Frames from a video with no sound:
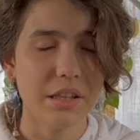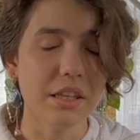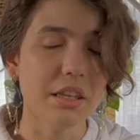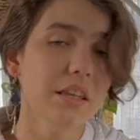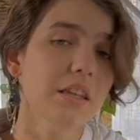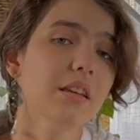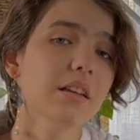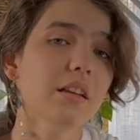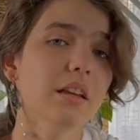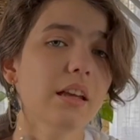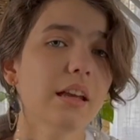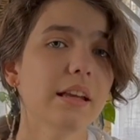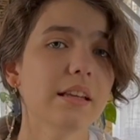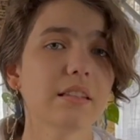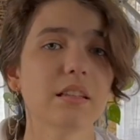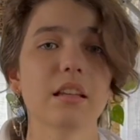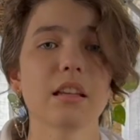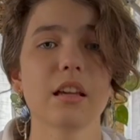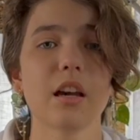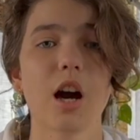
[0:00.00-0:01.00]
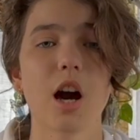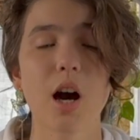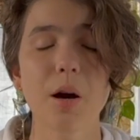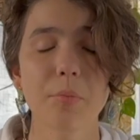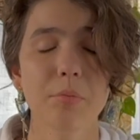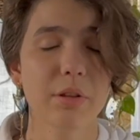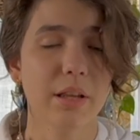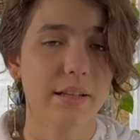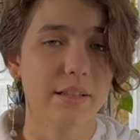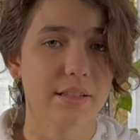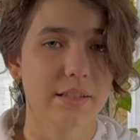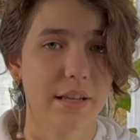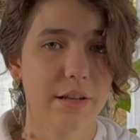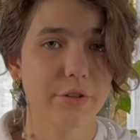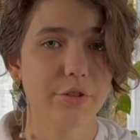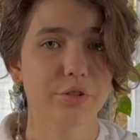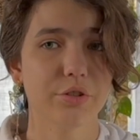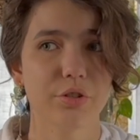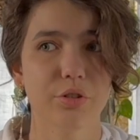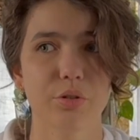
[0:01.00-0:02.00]
He is a complex
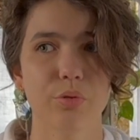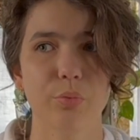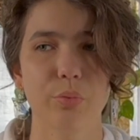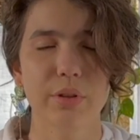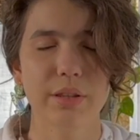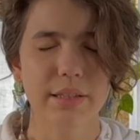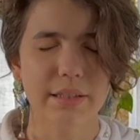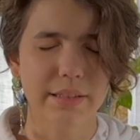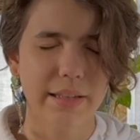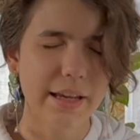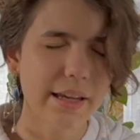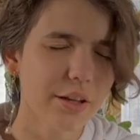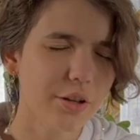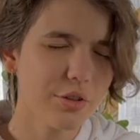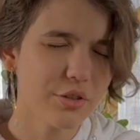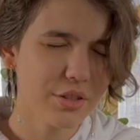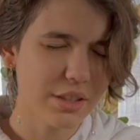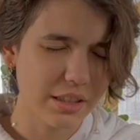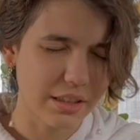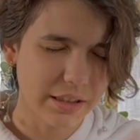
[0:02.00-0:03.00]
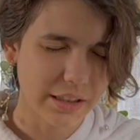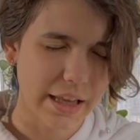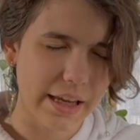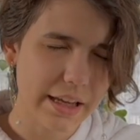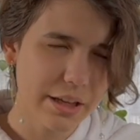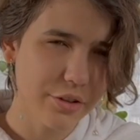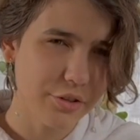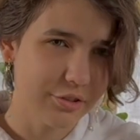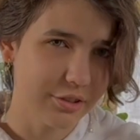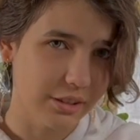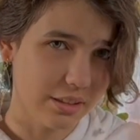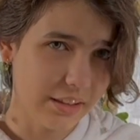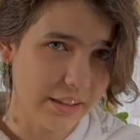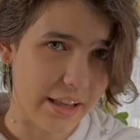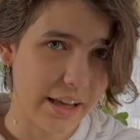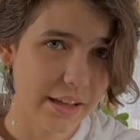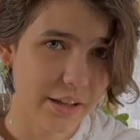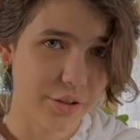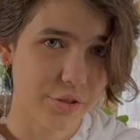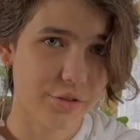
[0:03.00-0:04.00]
character with layers and layers and
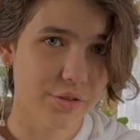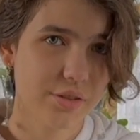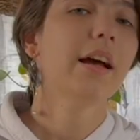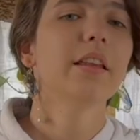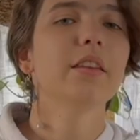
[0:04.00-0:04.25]
layers.